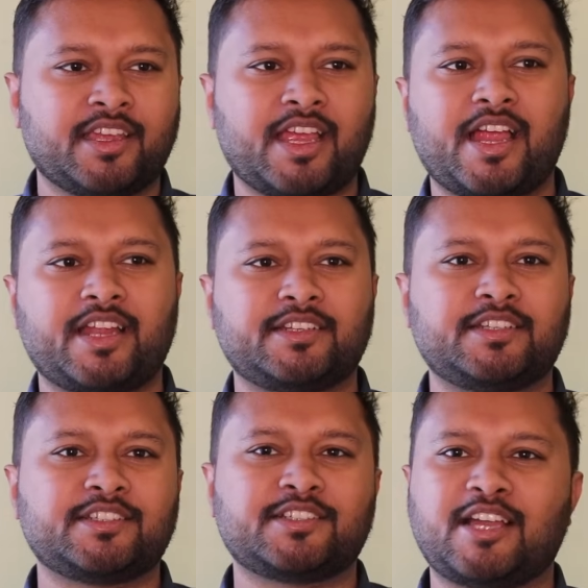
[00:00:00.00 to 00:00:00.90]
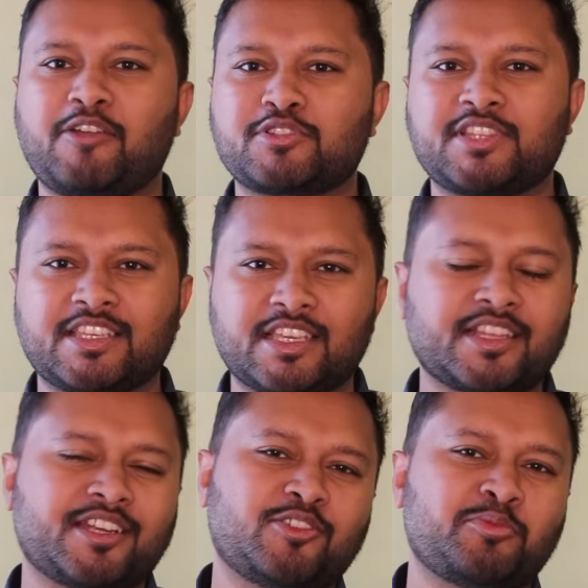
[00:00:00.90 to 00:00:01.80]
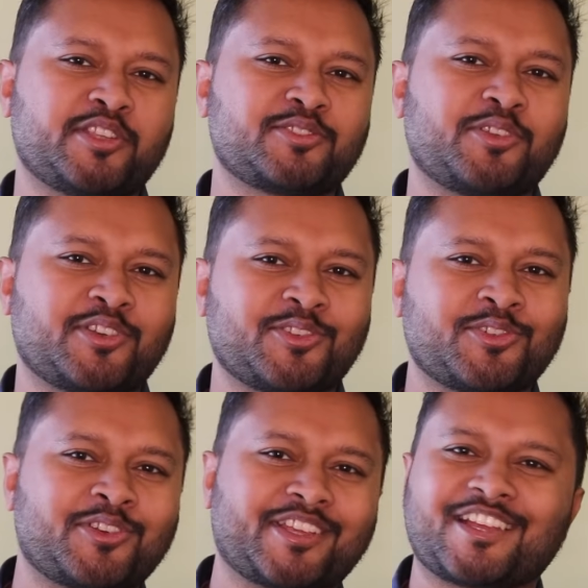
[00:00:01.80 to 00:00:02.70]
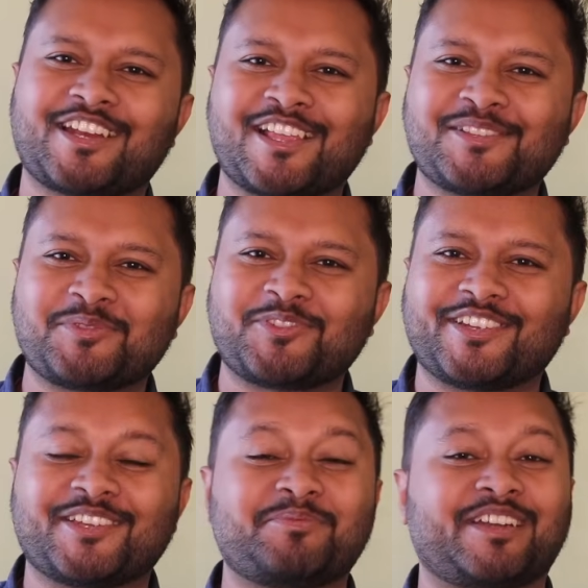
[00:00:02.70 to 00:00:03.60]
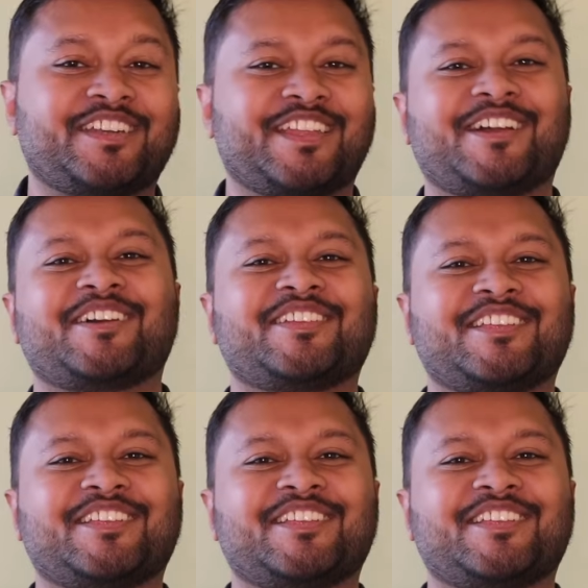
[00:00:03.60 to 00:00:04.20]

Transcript: and I was thinking that nobody is going to recognize me over here, but yeah,